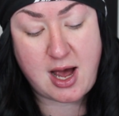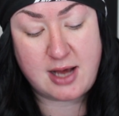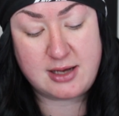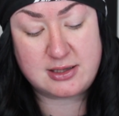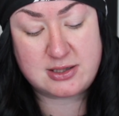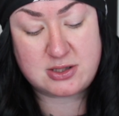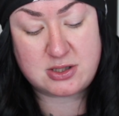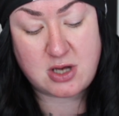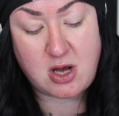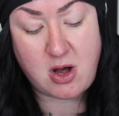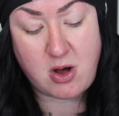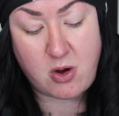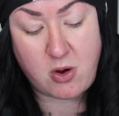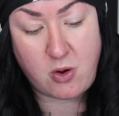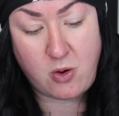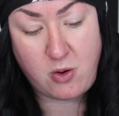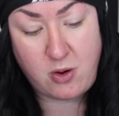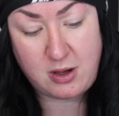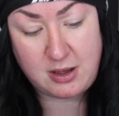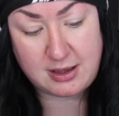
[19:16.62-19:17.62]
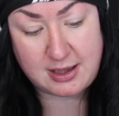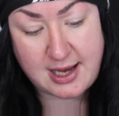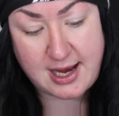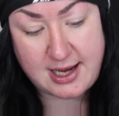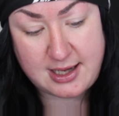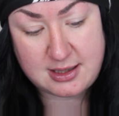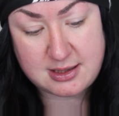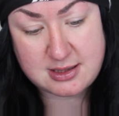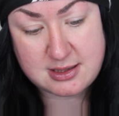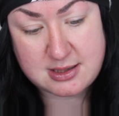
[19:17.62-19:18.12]
So
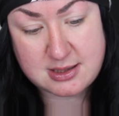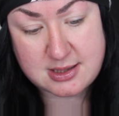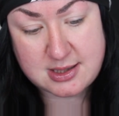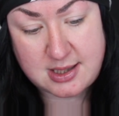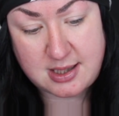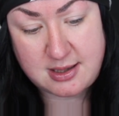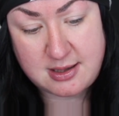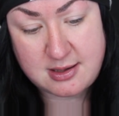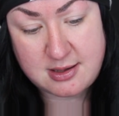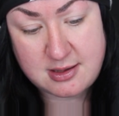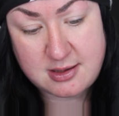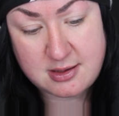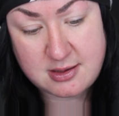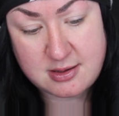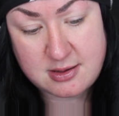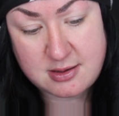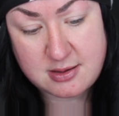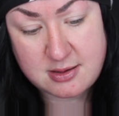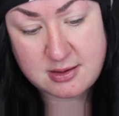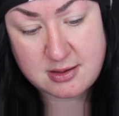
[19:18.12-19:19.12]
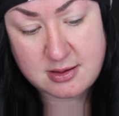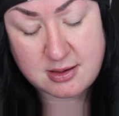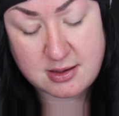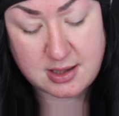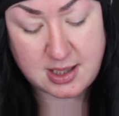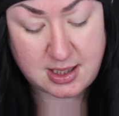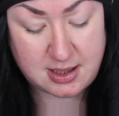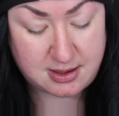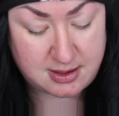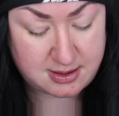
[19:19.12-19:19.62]
let's
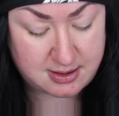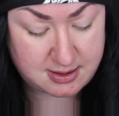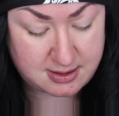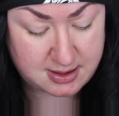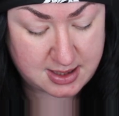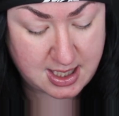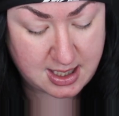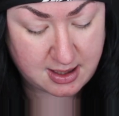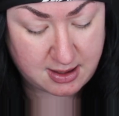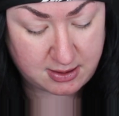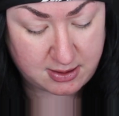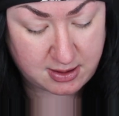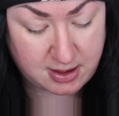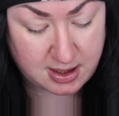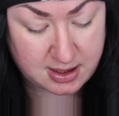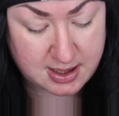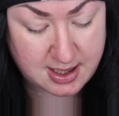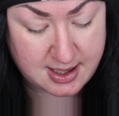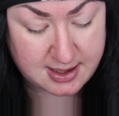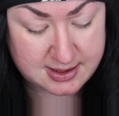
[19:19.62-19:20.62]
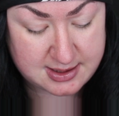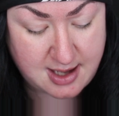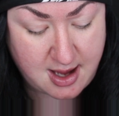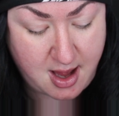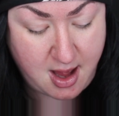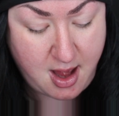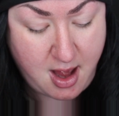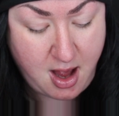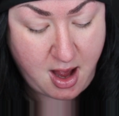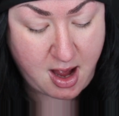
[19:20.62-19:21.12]
take a look at this.
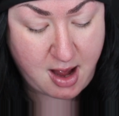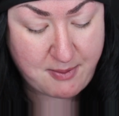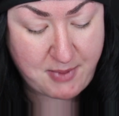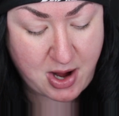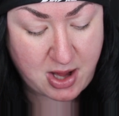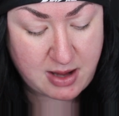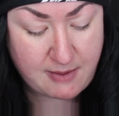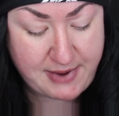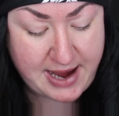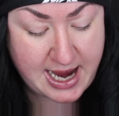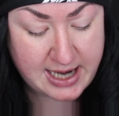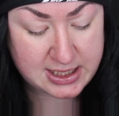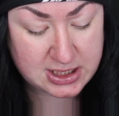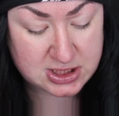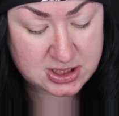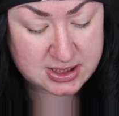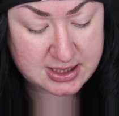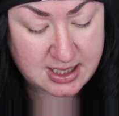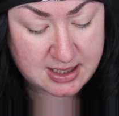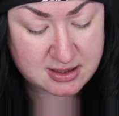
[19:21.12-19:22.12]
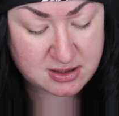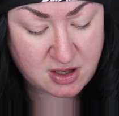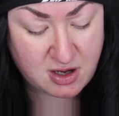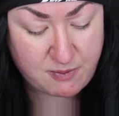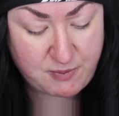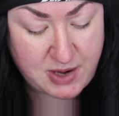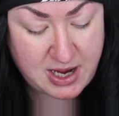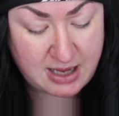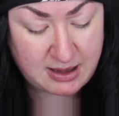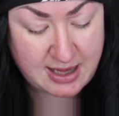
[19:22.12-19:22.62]
On the package it says,
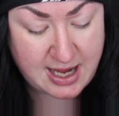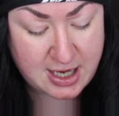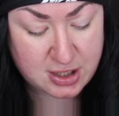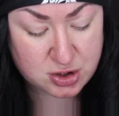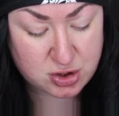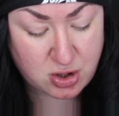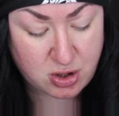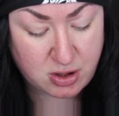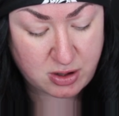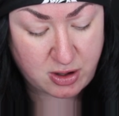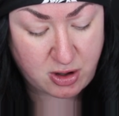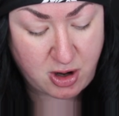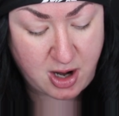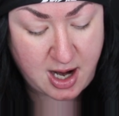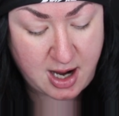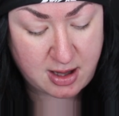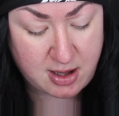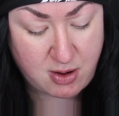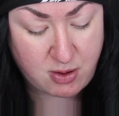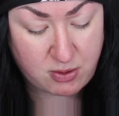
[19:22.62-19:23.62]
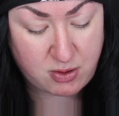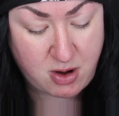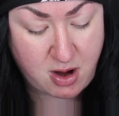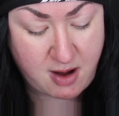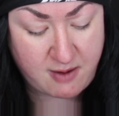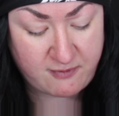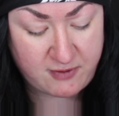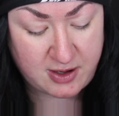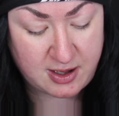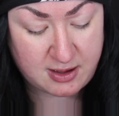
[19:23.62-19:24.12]
goodbye lash curler, hello
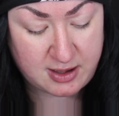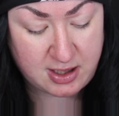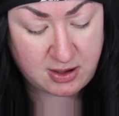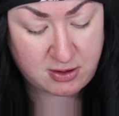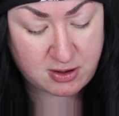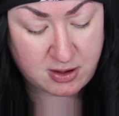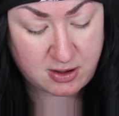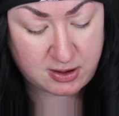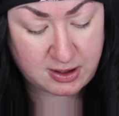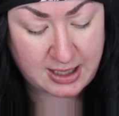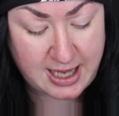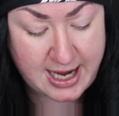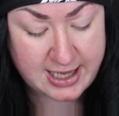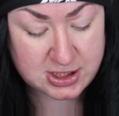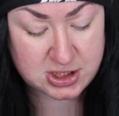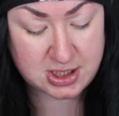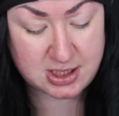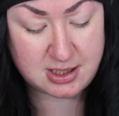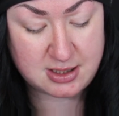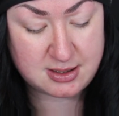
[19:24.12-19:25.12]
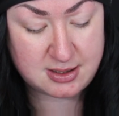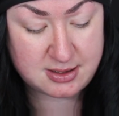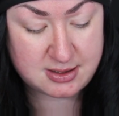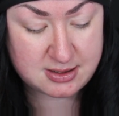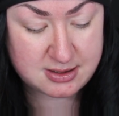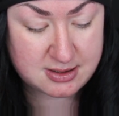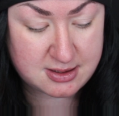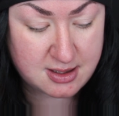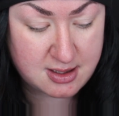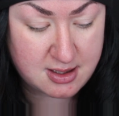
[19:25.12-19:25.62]
confidently curled
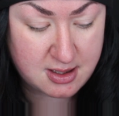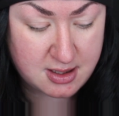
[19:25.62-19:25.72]
lashes.